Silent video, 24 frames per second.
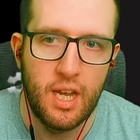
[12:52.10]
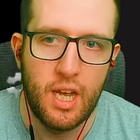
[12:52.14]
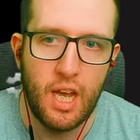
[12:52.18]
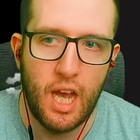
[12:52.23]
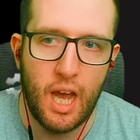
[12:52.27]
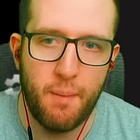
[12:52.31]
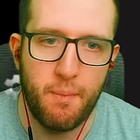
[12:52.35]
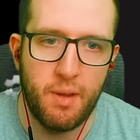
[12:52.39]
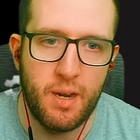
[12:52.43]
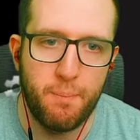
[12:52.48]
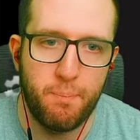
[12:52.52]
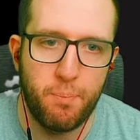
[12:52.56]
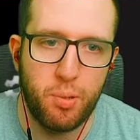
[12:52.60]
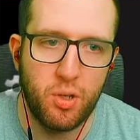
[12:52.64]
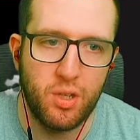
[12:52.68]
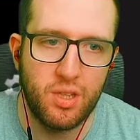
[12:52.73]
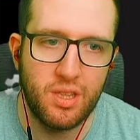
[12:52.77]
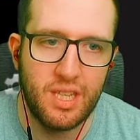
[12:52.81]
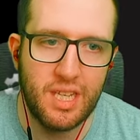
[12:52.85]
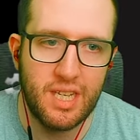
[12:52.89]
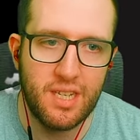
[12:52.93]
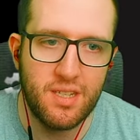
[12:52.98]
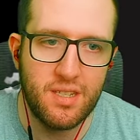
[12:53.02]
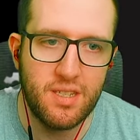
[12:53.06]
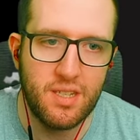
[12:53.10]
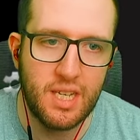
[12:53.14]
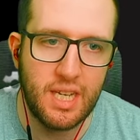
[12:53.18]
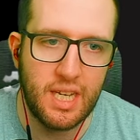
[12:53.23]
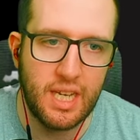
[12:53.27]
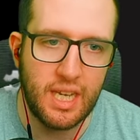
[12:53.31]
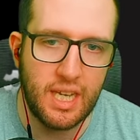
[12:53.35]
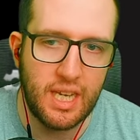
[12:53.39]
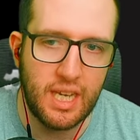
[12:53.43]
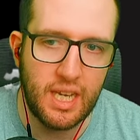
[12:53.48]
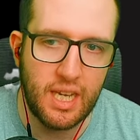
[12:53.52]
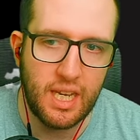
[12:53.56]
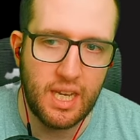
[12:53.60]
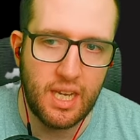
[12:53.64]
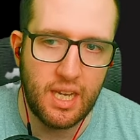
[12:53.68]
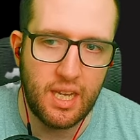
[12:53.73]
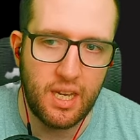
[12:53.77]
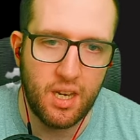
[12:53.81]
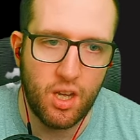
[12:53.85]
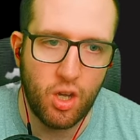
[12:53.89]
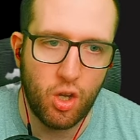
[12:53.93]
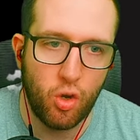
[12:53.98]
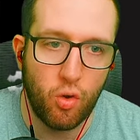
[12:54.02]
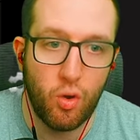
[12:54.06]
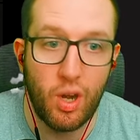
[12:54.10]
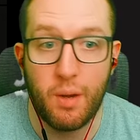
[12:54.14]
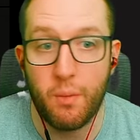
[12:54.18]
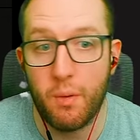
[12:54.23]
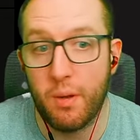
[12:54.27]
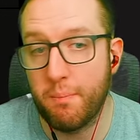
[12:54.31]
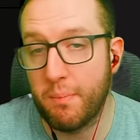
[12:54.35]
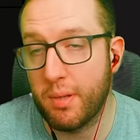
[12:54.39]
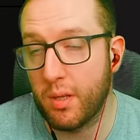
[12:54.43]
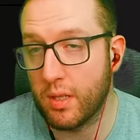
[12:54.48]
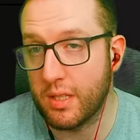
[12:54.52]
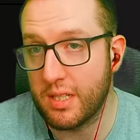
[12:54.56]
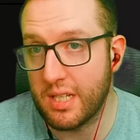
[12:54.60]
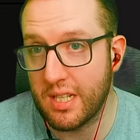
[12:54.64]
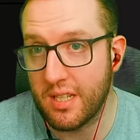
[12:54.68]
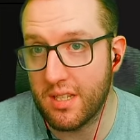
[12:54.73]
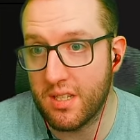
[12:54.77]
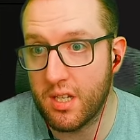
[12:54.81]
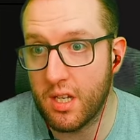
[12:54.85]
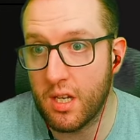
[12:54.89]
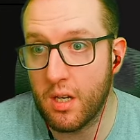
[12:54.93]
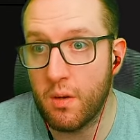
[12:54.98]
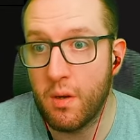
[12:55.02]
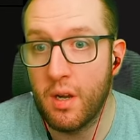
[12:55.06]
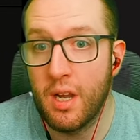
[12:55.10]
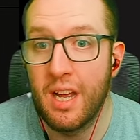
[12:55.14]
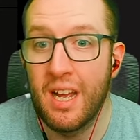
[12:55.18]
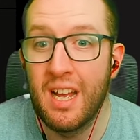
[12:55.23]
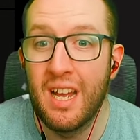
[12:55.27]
I'm going to put this in great when built into.